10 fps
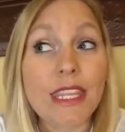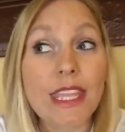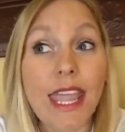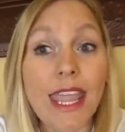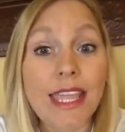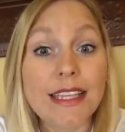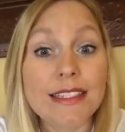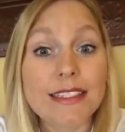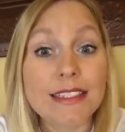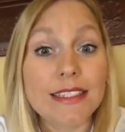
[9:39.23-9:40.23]

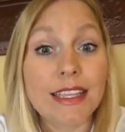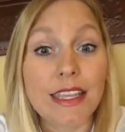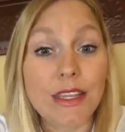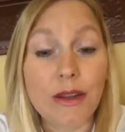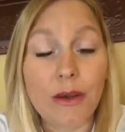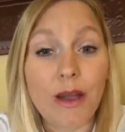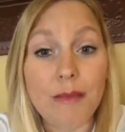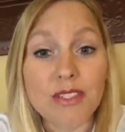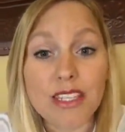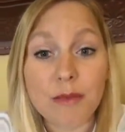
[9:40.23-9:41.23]
you know, I'm
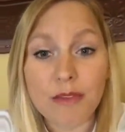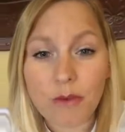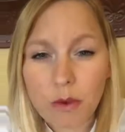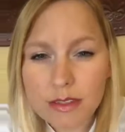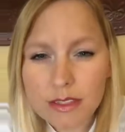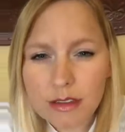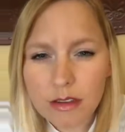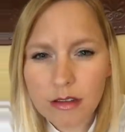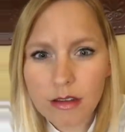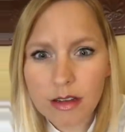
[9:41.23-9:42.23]
just gonna be focused
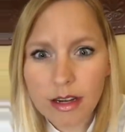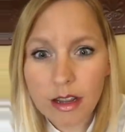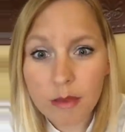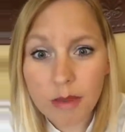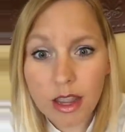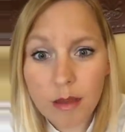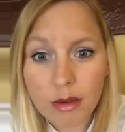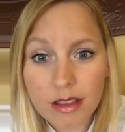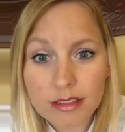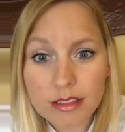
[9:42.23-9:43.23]
on how my
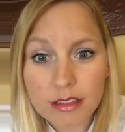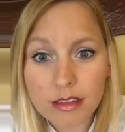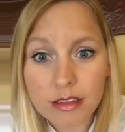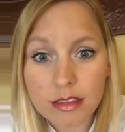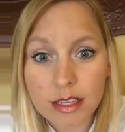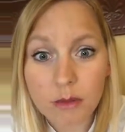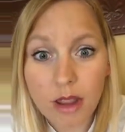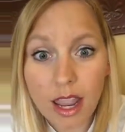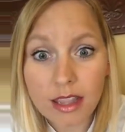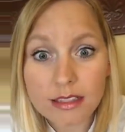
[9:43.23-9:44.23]
eyebrows need
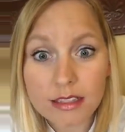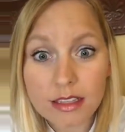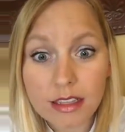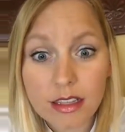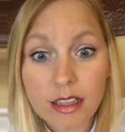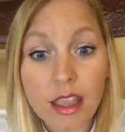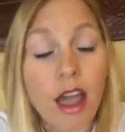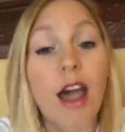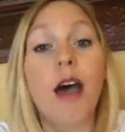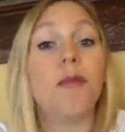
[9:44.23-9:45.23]
waxed.
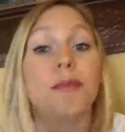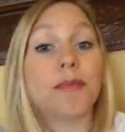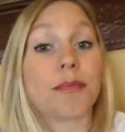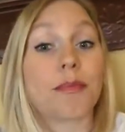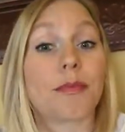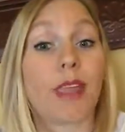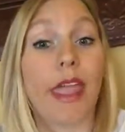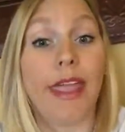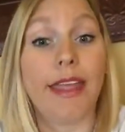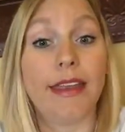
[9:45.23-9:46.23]

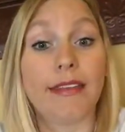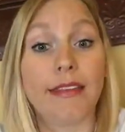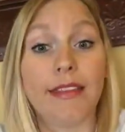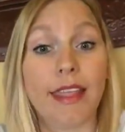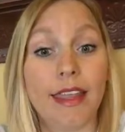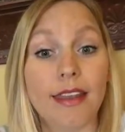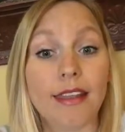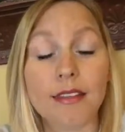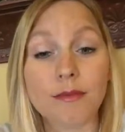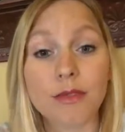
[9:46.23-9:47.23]
And then
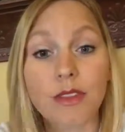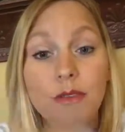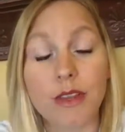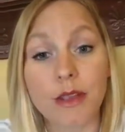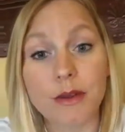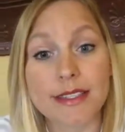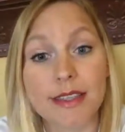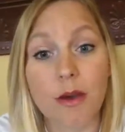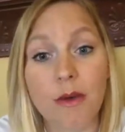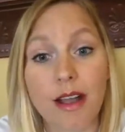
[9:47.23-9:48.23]
the video doesn't
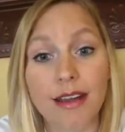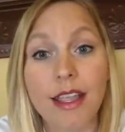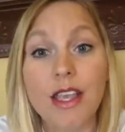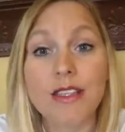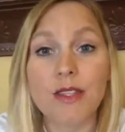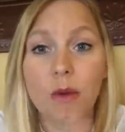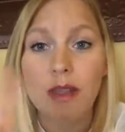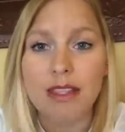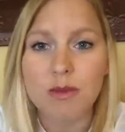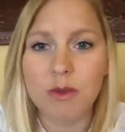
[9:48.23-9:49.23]
go on. So
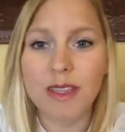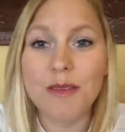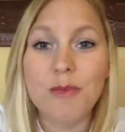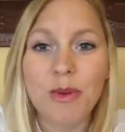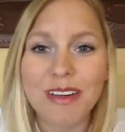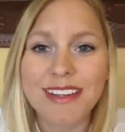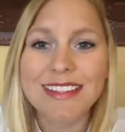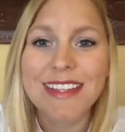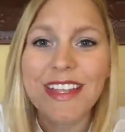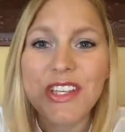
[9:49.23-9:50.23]
it's really
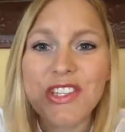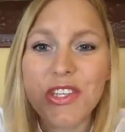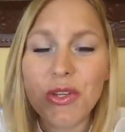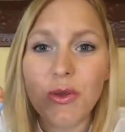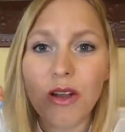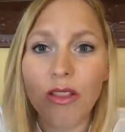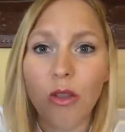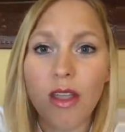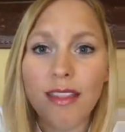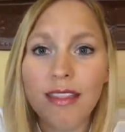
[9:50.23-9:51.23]
important to
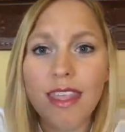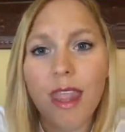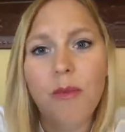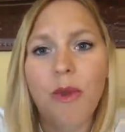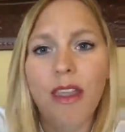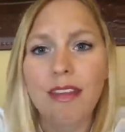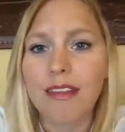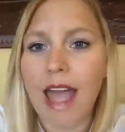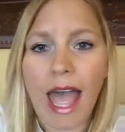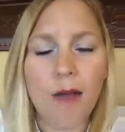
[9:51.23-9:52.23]
look at the camera and
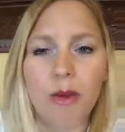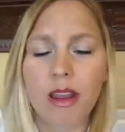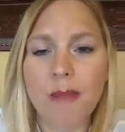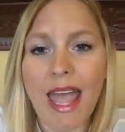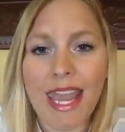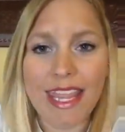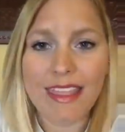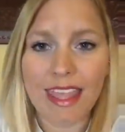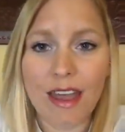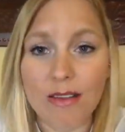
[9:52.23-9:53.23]
not worry about
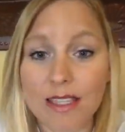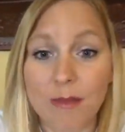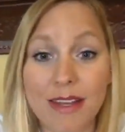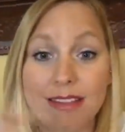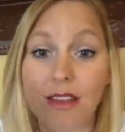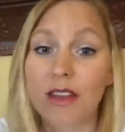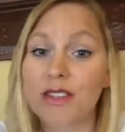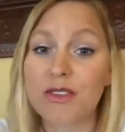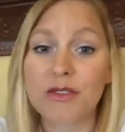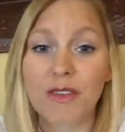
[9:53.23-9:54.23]
anything else. I mean, as long
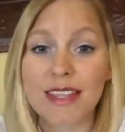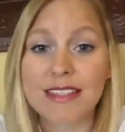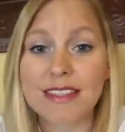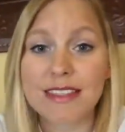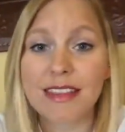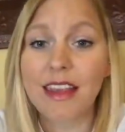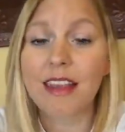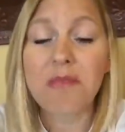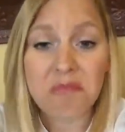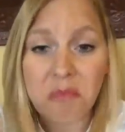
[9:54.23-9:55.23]
as your face is in
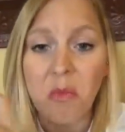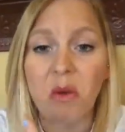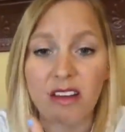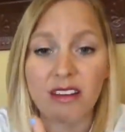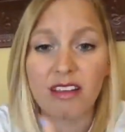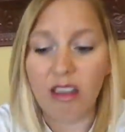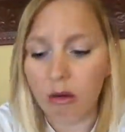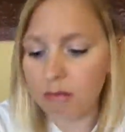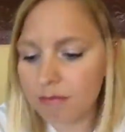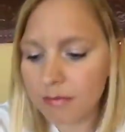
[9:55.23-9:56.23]
there, we're good to
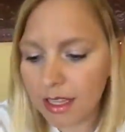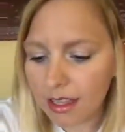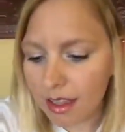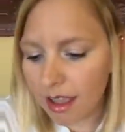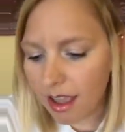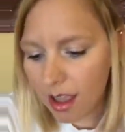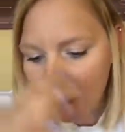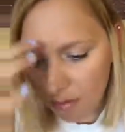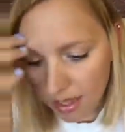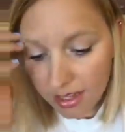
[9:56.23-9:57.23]
go.
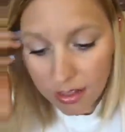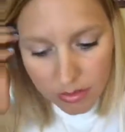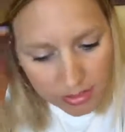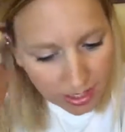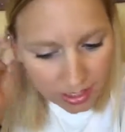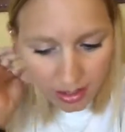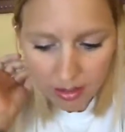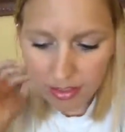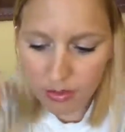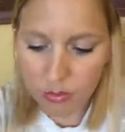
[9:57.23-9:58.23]
Another thing
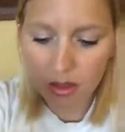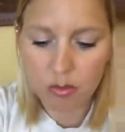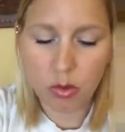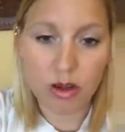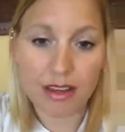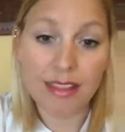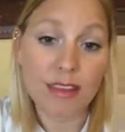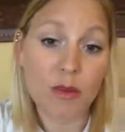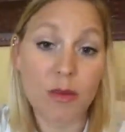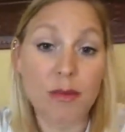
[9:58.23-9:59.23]
that's really important, and
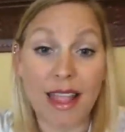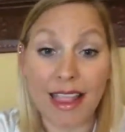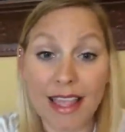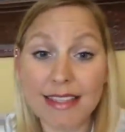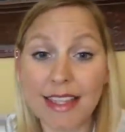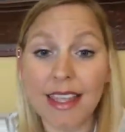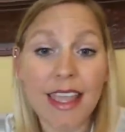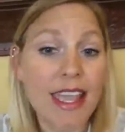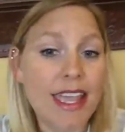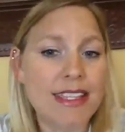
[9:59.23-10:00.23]
this will be my last thing,
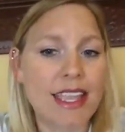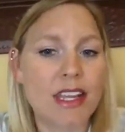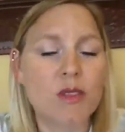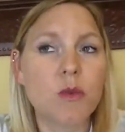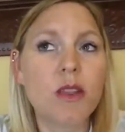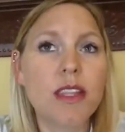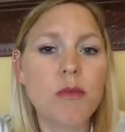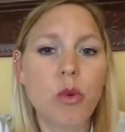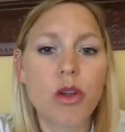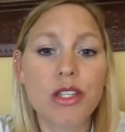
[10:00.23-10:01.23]
is that it's really
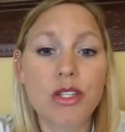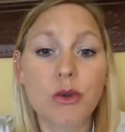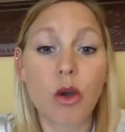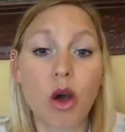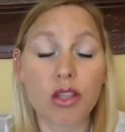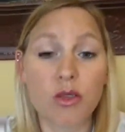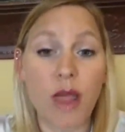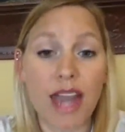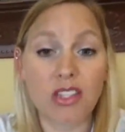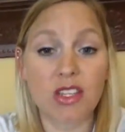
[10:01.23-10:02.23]
important to do a call to
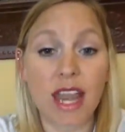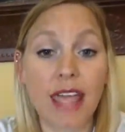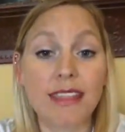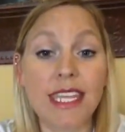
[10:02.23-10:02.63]
action at the